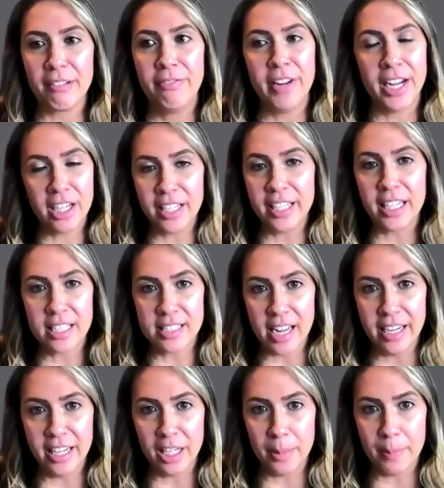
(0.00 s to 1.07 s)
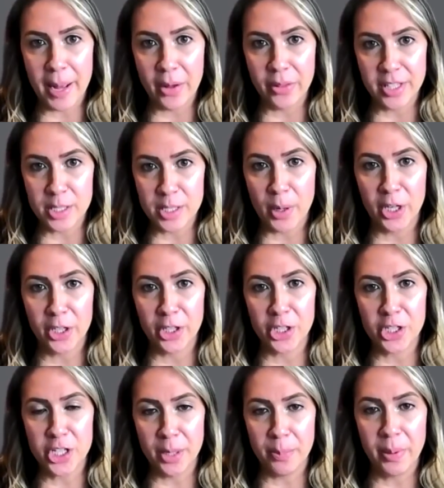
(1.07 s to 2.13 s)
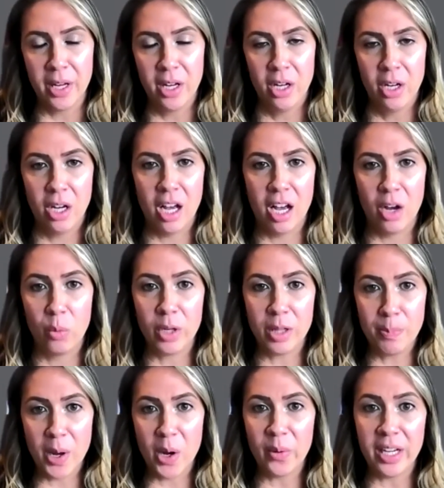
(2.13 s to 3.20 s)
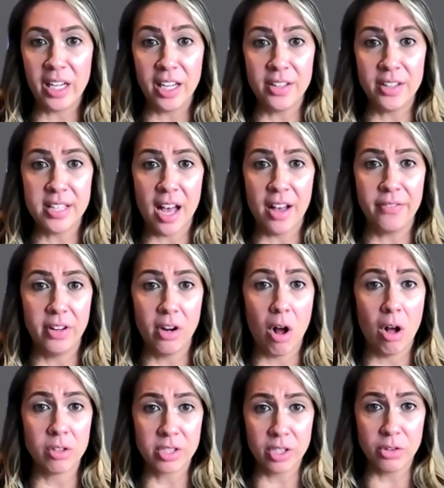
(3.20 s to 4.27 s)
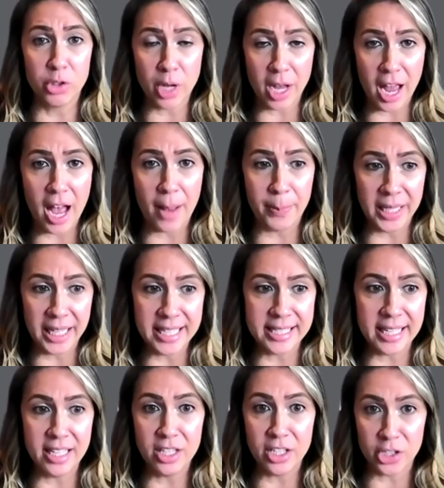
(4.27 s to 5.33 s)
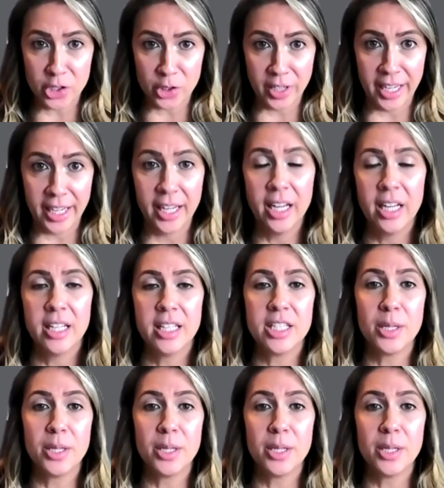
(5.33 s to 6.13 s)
very excited about this partnership with Boeing, USAF, and also Japanese industry to